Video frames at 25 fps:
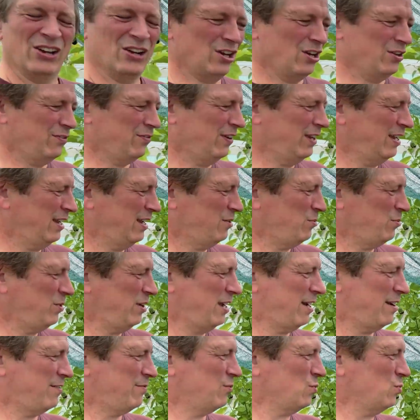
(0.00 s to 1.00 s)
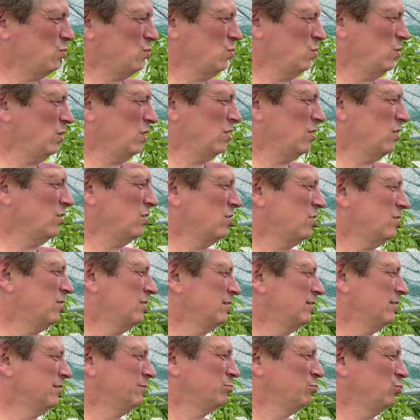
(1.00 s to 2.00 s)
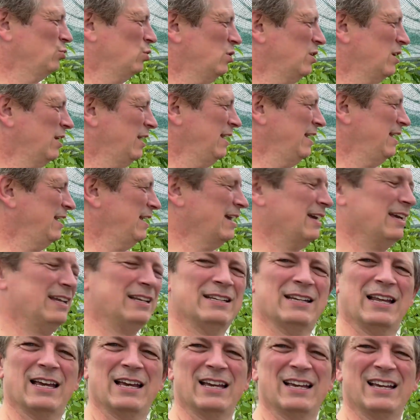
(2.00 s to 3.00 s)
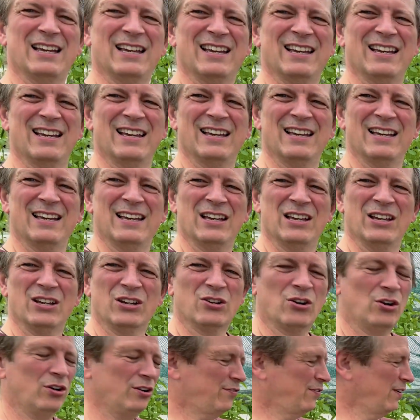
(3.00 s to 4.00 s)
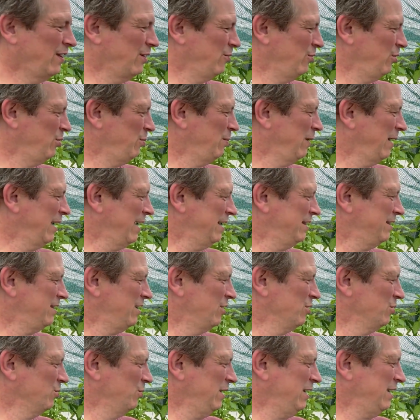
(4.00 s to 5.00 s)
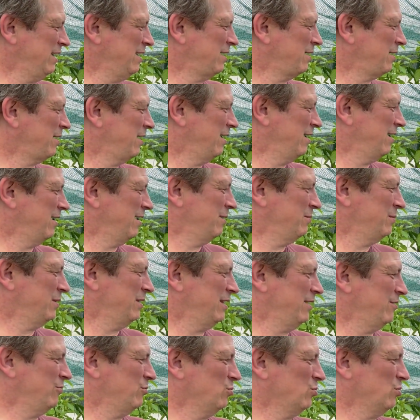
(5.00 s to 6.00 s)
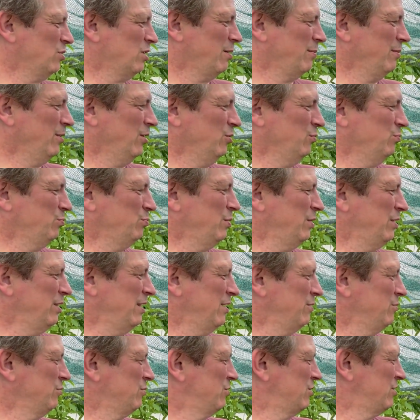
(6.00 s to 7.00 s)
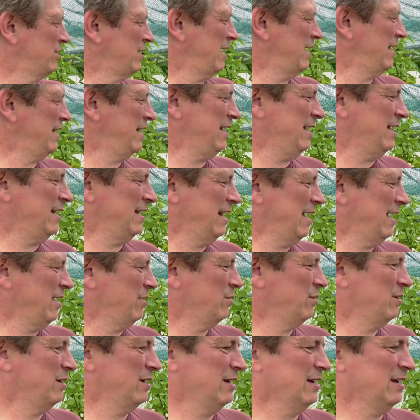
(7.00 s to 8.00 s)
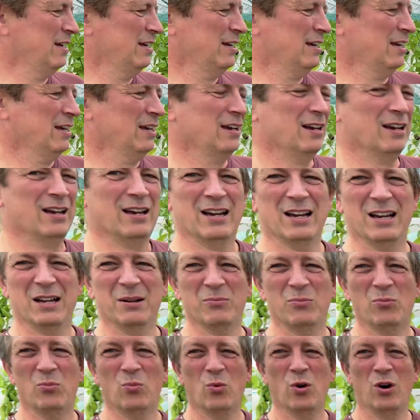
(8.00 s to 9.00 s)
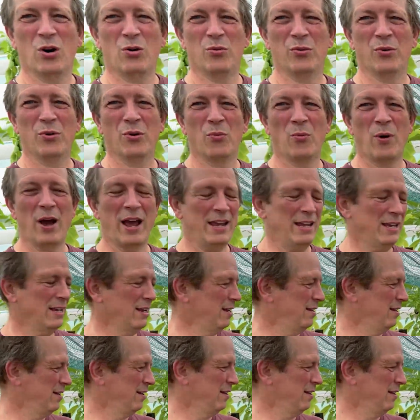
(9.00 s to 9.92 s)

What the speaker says: over here we have all our broccoli and cauliflower that we planted the other week, and they're all coming on, but they'll stay in here now while we're away